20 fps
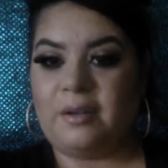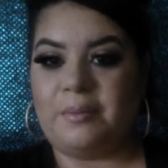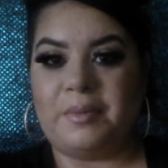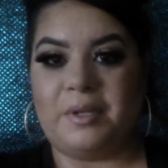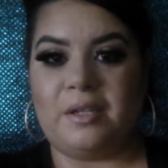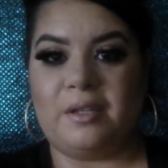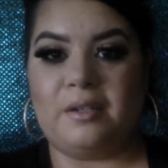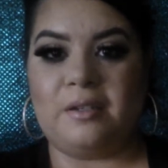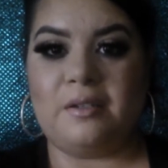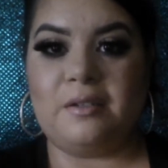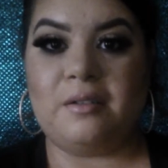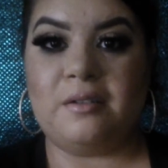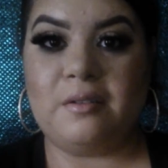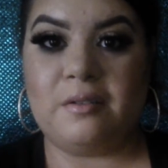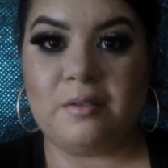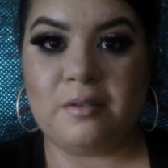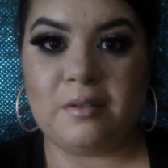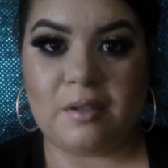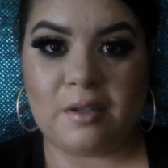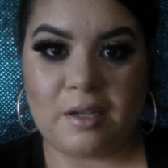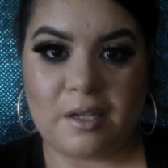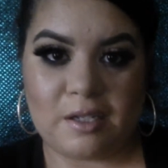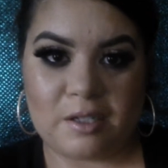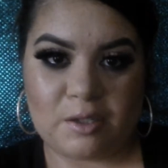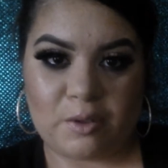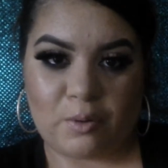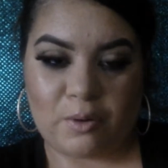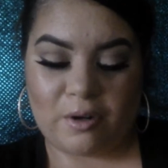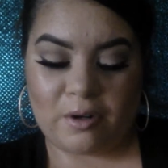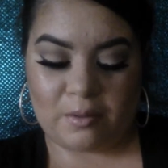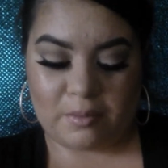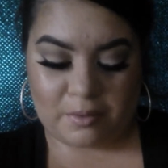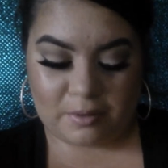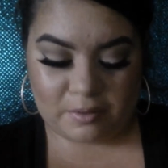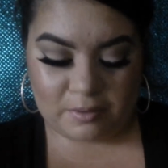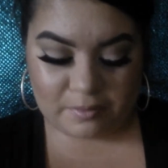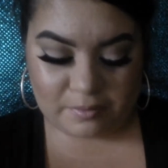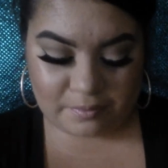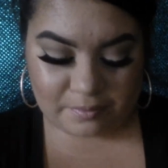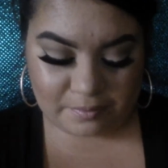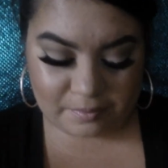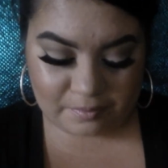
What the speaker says: I mean, it's horrible.